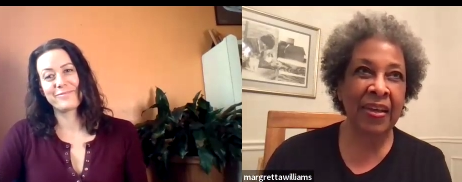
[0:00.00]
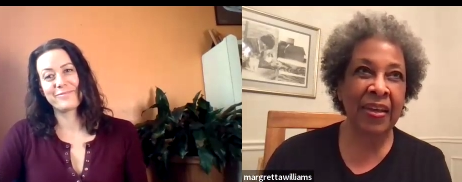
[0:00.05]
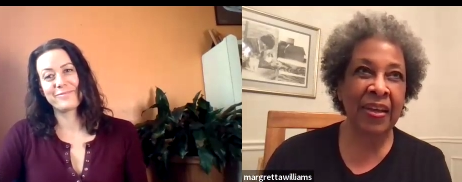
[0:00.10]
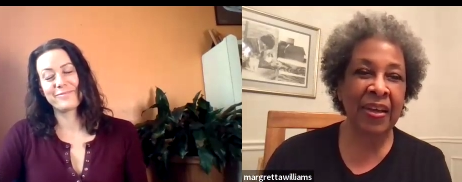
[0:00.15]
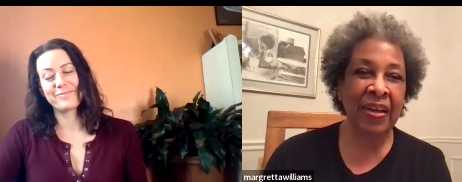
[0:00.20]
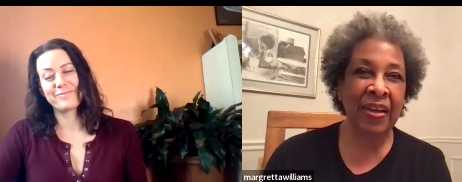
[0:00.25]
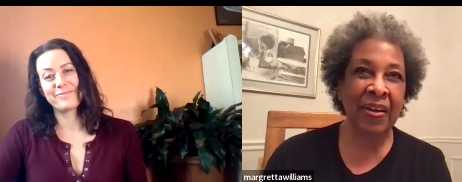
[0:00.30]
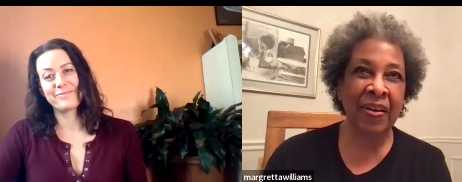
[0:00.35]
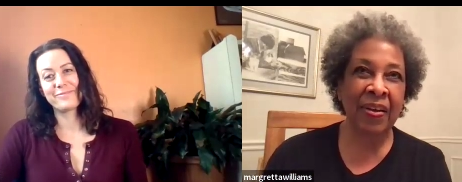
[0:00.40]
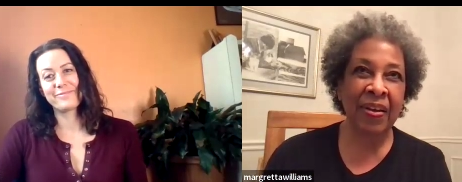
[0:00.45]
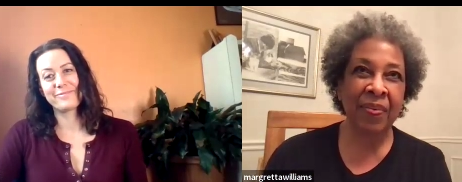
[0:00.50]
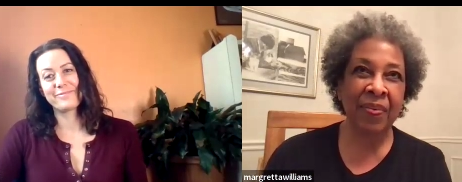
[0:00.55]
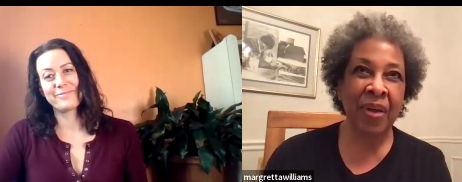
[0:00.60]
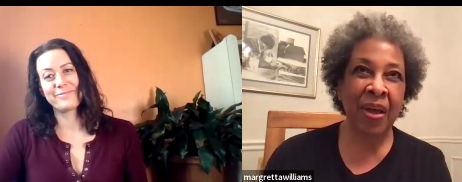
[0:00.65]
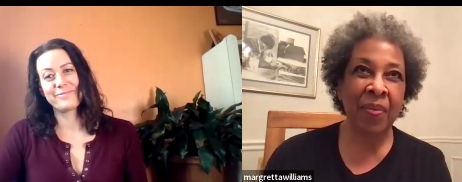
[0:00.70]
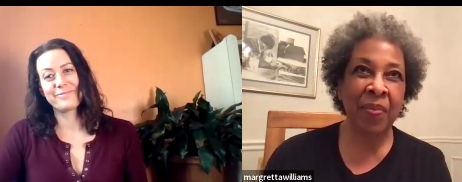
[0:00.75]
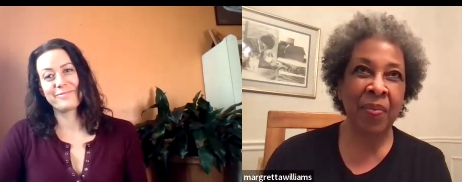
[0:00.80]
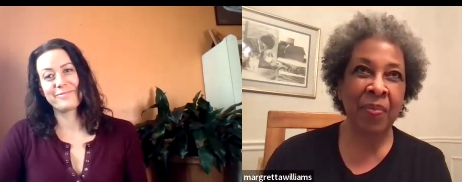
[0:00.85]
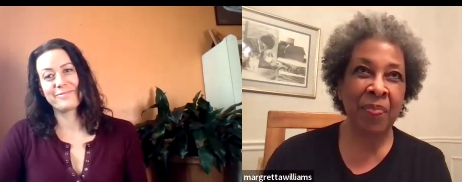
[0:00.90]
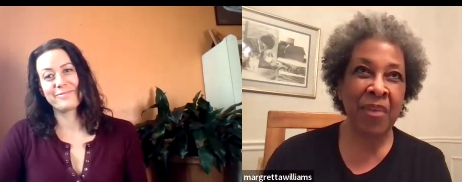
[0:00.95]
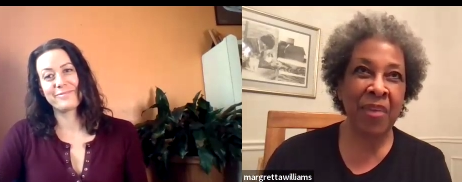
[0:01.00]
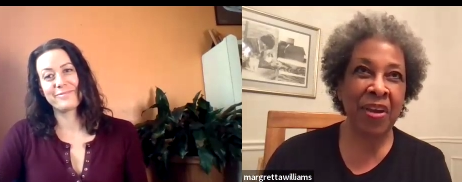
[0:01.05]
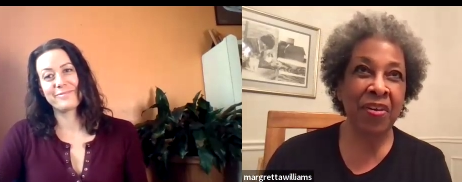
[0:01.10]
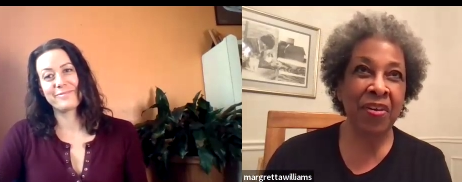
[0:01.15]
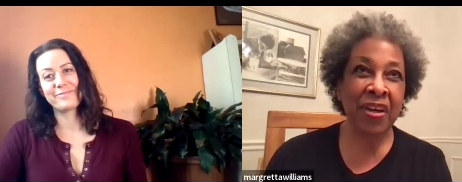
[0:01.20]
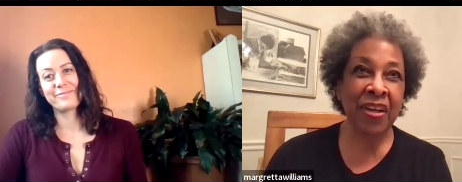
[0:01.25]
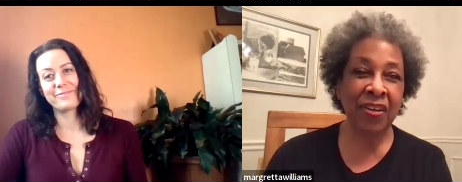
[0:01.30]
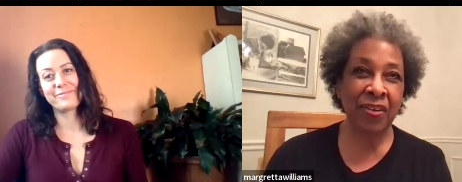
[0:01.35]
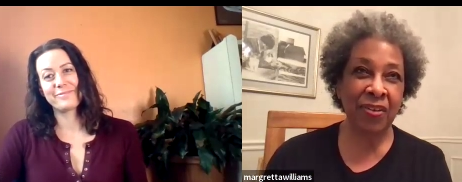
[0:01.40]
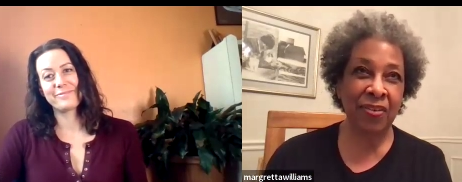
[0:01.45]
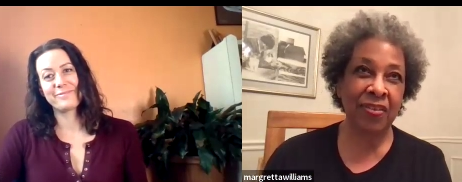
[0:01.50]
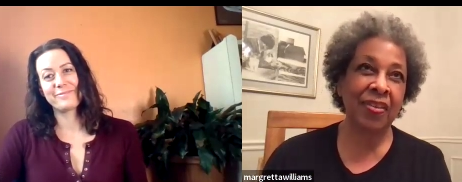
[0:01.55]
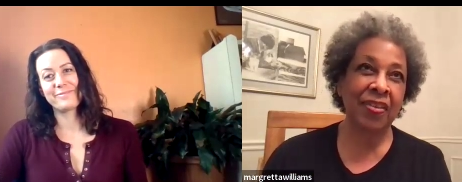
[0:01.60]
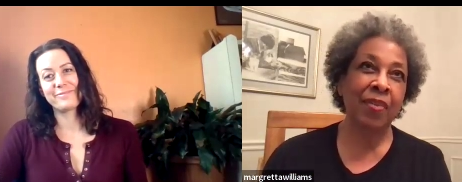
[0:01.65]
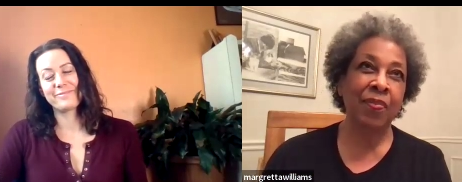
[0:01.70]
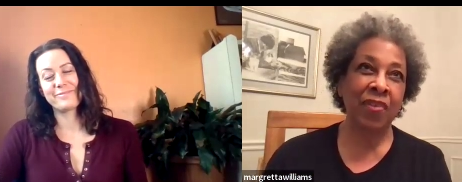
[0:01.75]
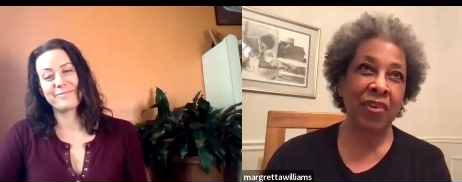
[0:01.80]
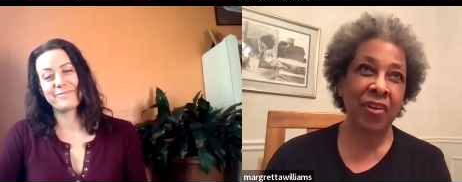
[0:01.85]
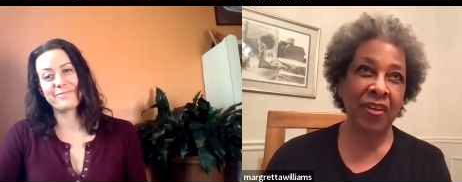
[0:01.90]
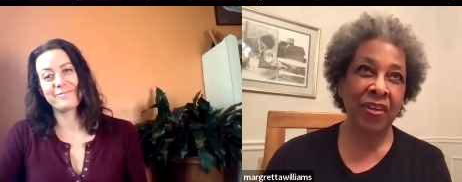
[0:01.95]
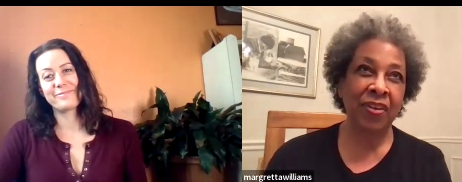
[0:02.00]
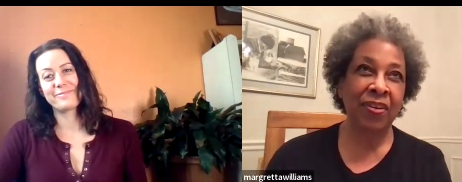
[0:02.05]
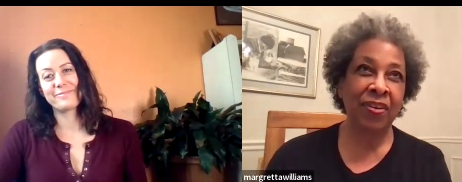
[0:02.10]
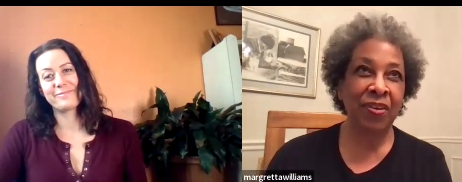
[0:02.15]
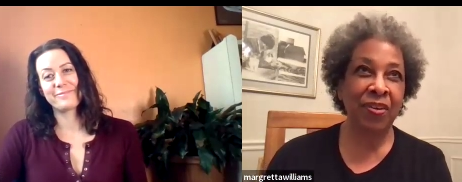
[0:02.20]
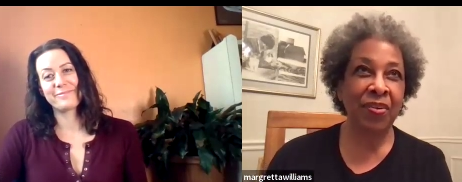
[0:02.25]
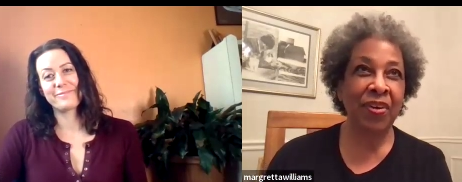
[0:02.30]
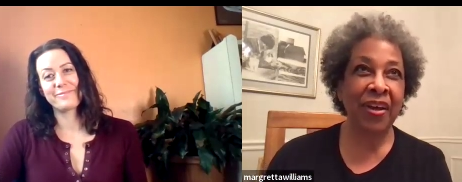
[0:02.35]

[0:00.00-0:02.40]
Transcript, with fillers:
Speaker 1: uh, I'm married to someone